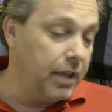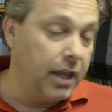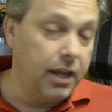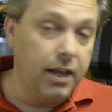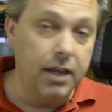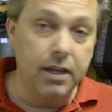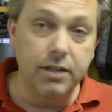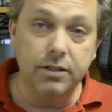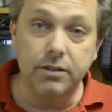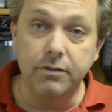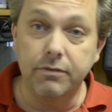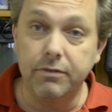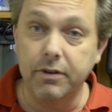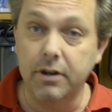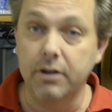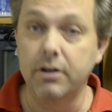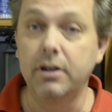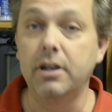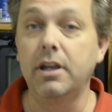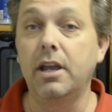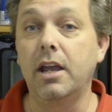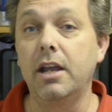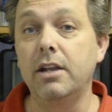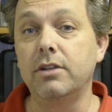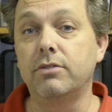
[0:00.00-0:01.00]
He's a
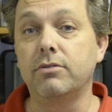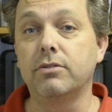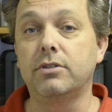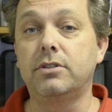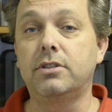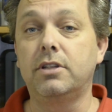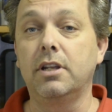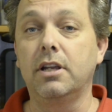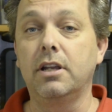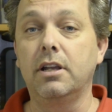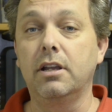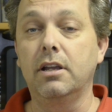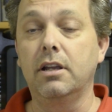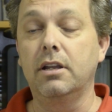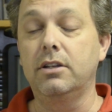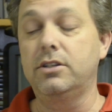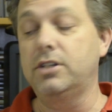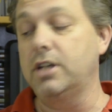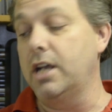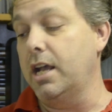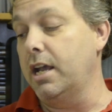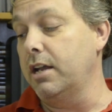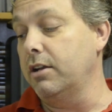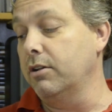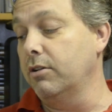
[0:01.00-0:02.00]
very interesting
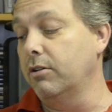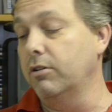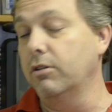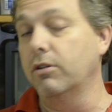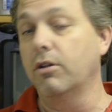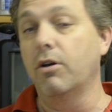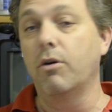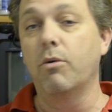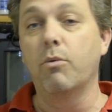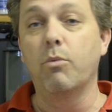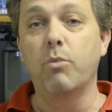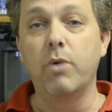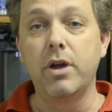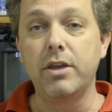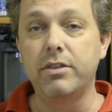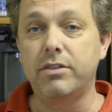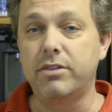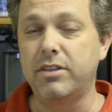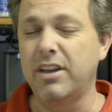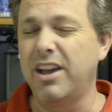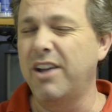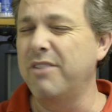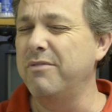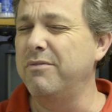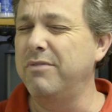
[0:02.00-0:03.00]
channel
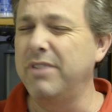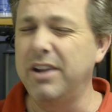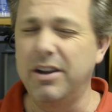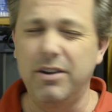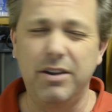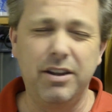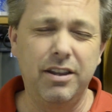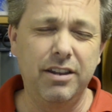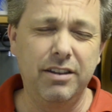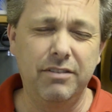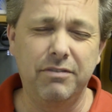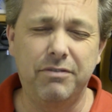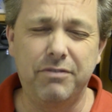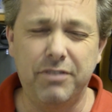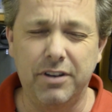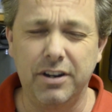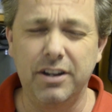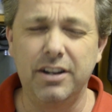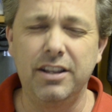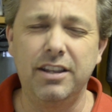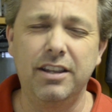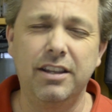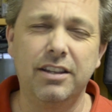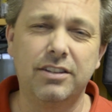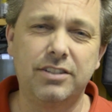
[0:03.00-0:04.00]
with a very
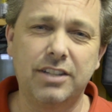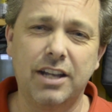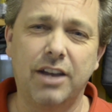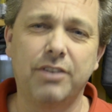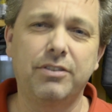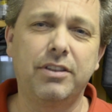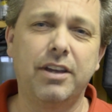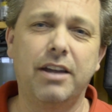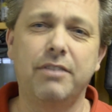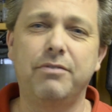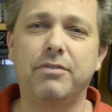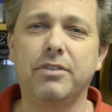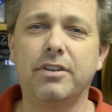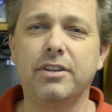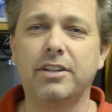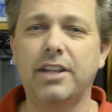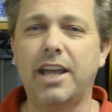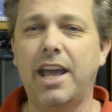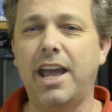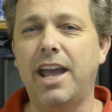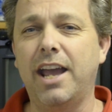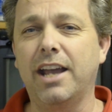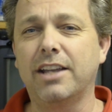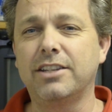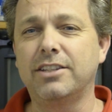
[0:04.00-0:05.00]
funny South African
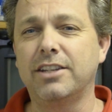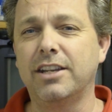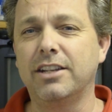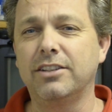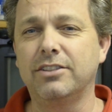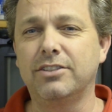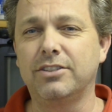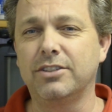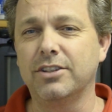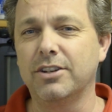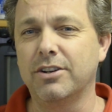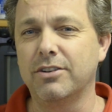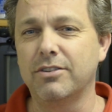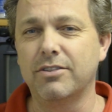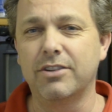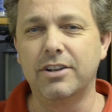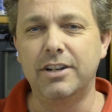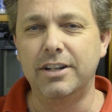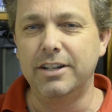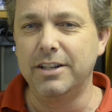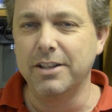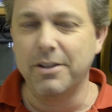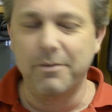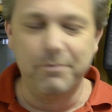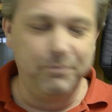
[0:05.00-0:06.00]
accent, so
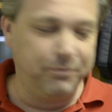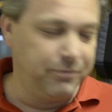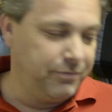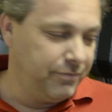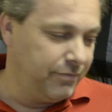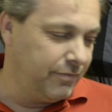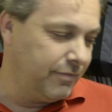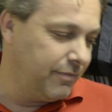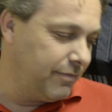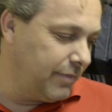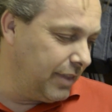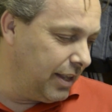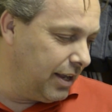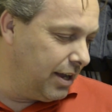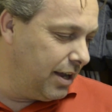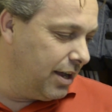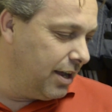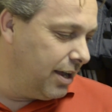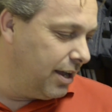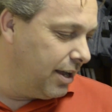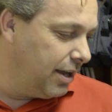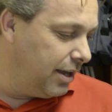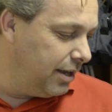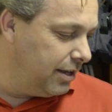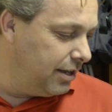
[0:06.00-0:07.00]

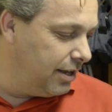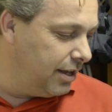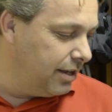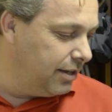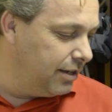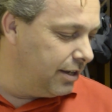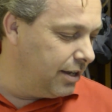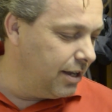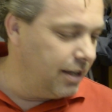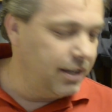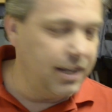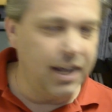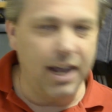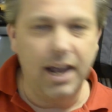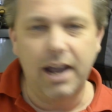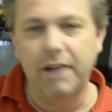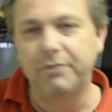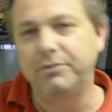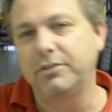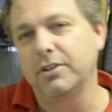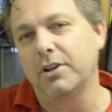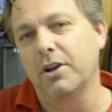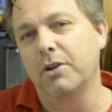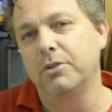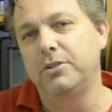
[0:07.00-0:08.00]
you
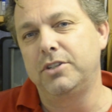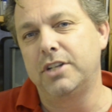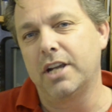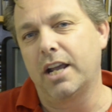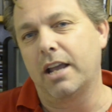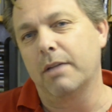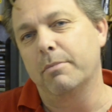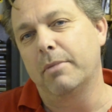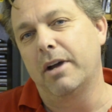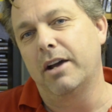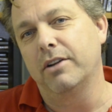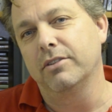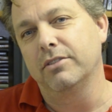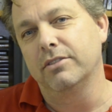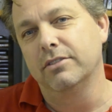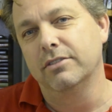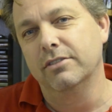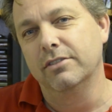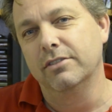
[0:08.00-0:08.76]
have to go check him out.